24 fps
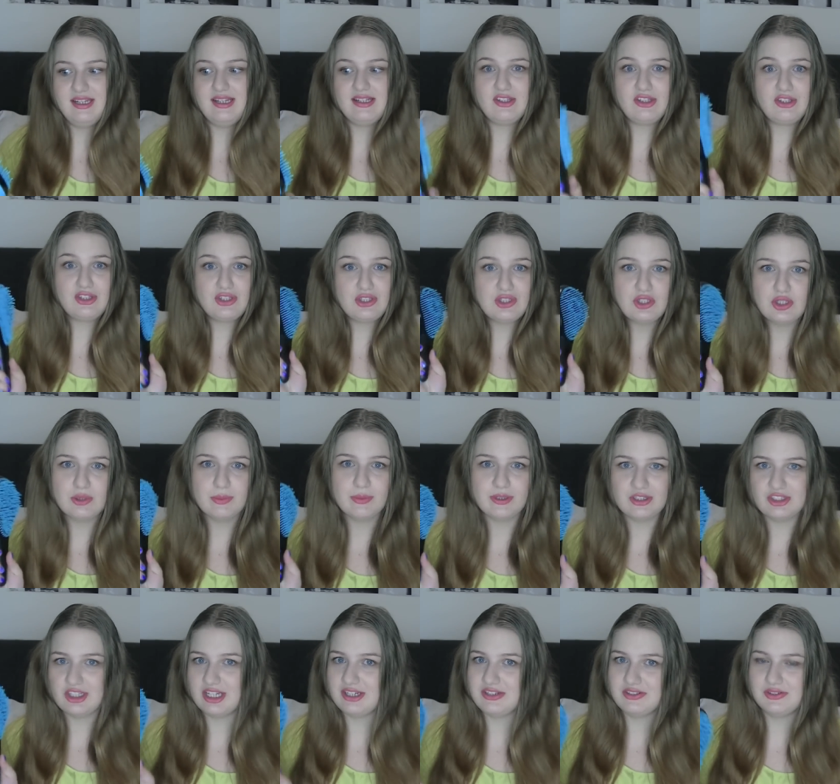it's super
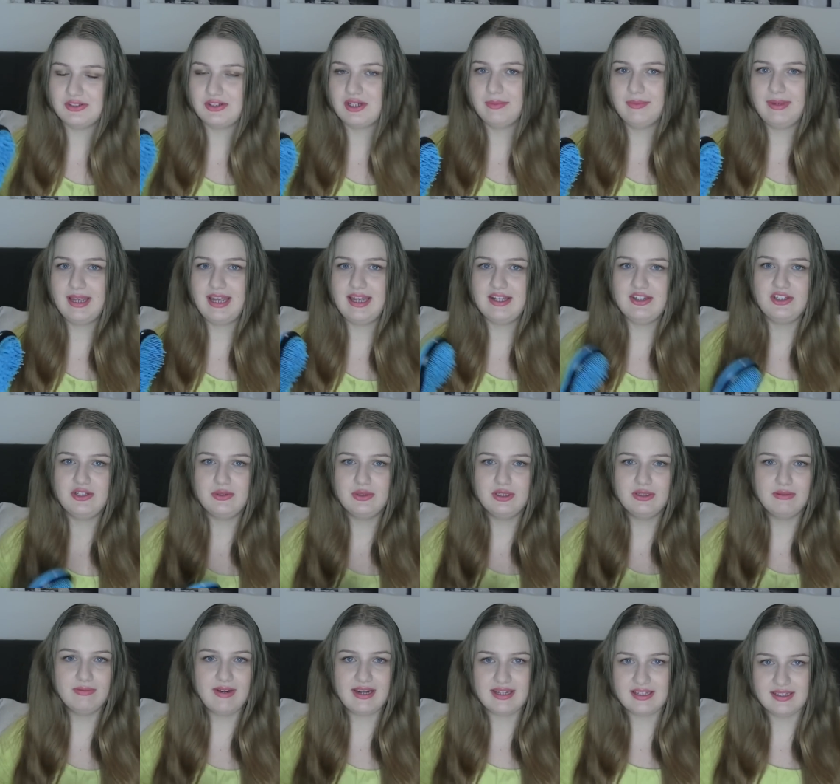gentle compared to
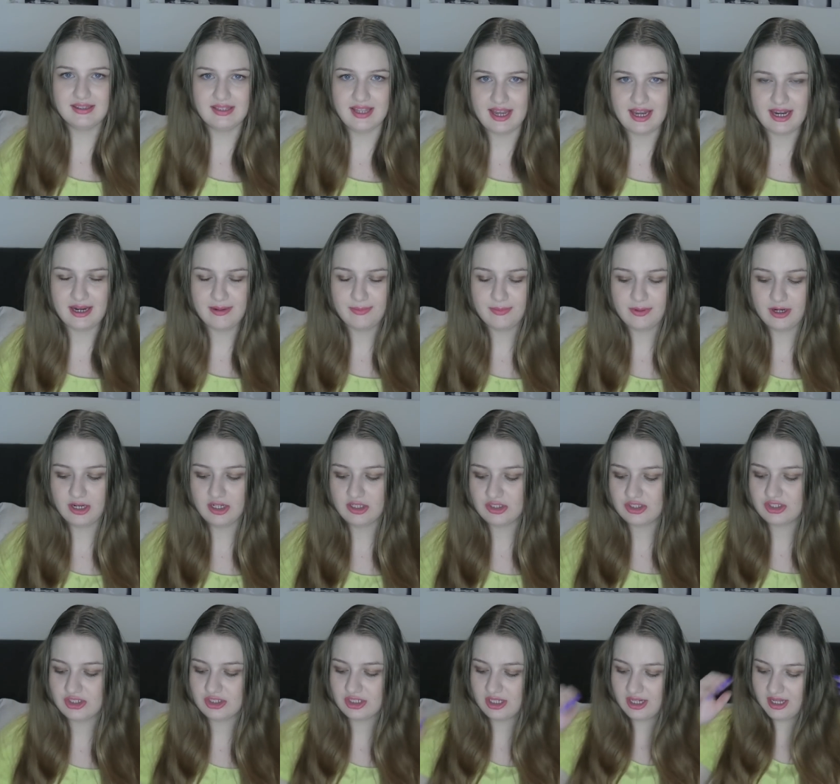a regular
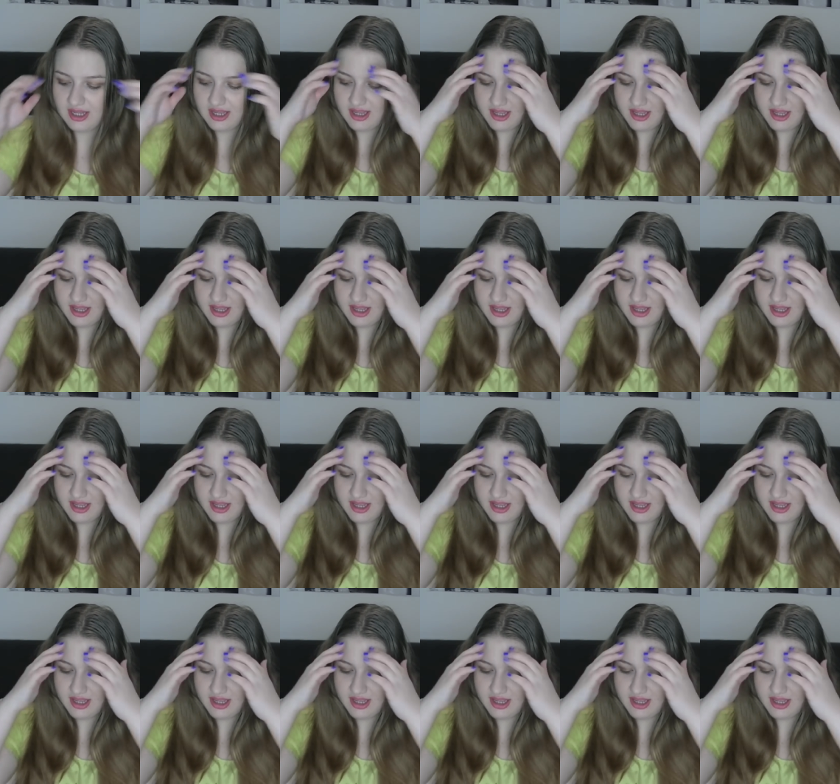hairbrush,